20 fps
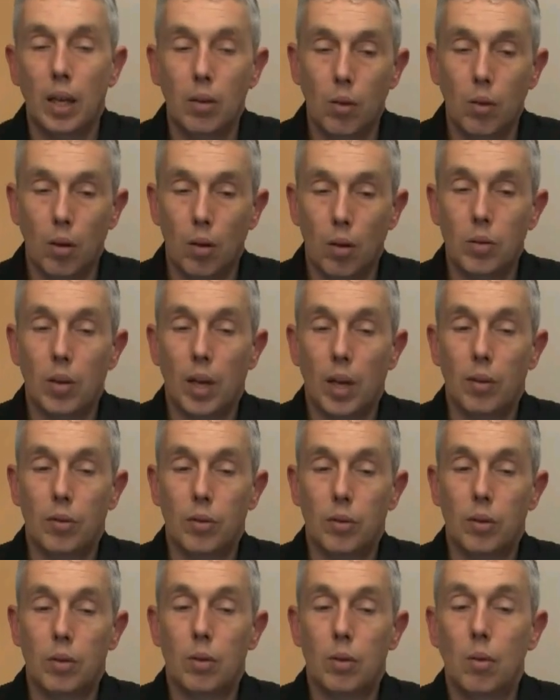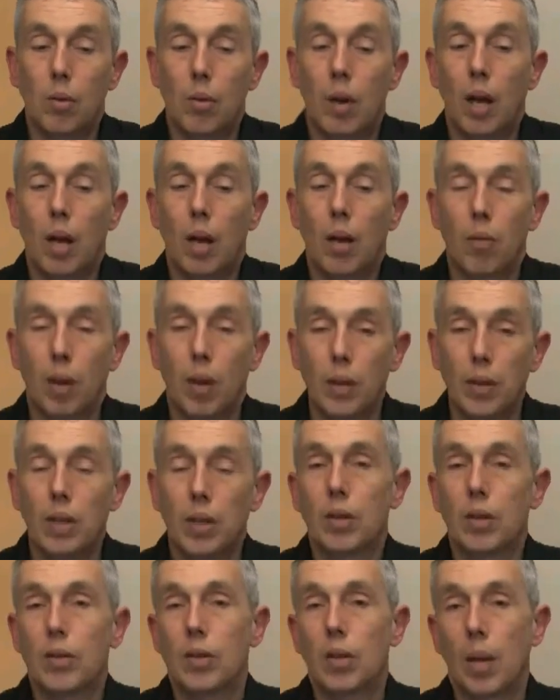And then you also have to do
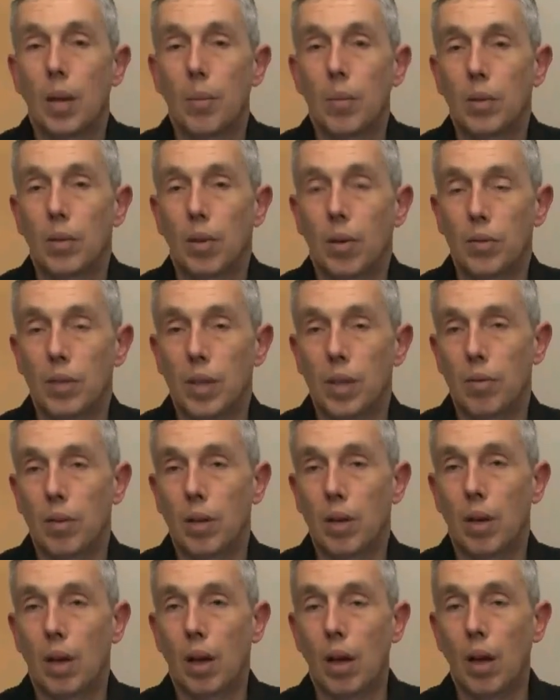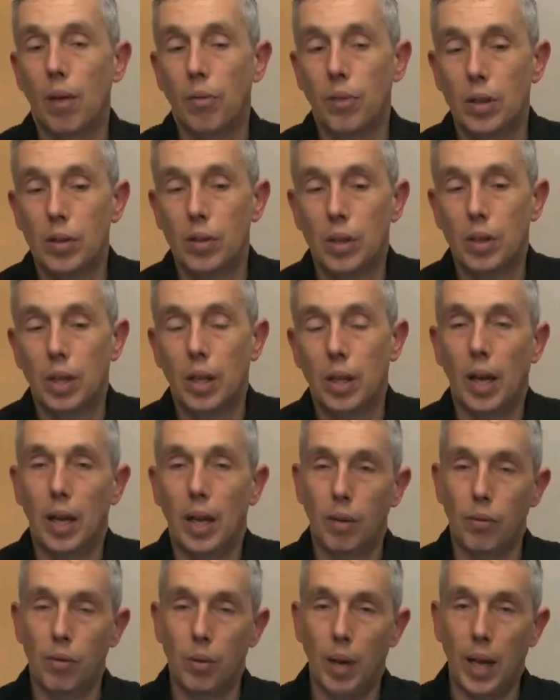a writing assignment of 7.5
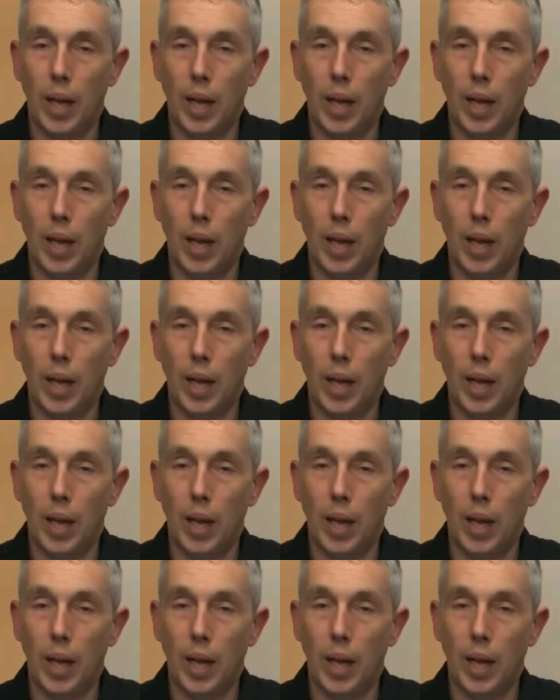EC.